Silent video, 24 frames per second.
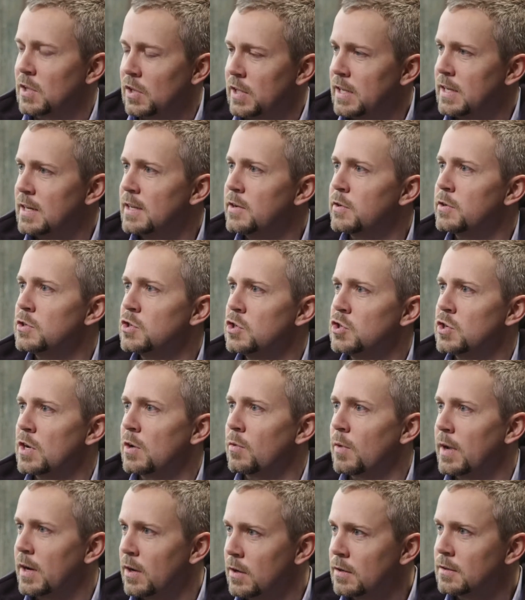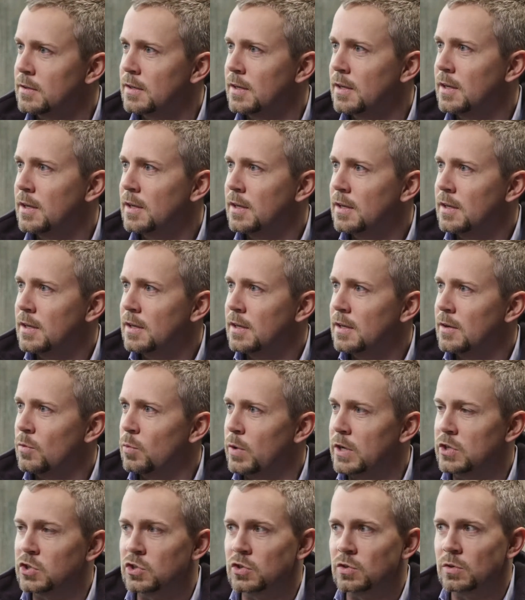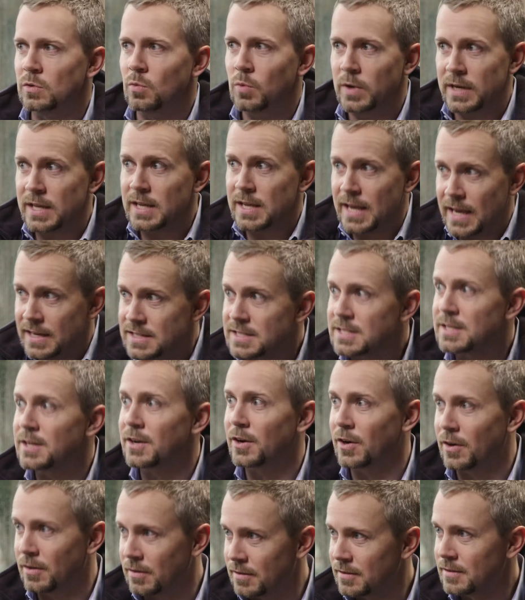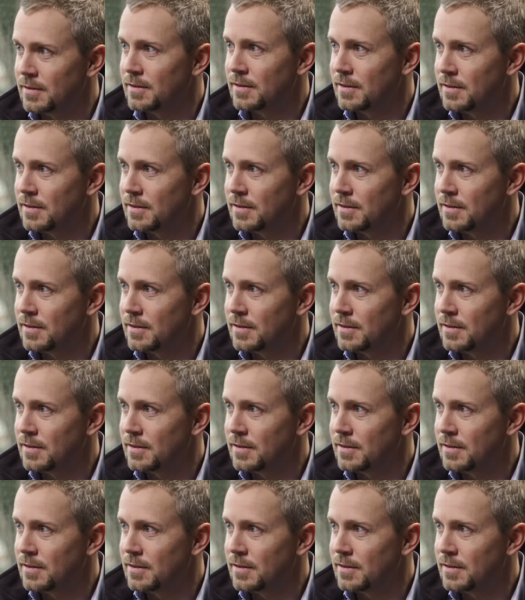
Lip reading: the clean energy generator, which when he gets there,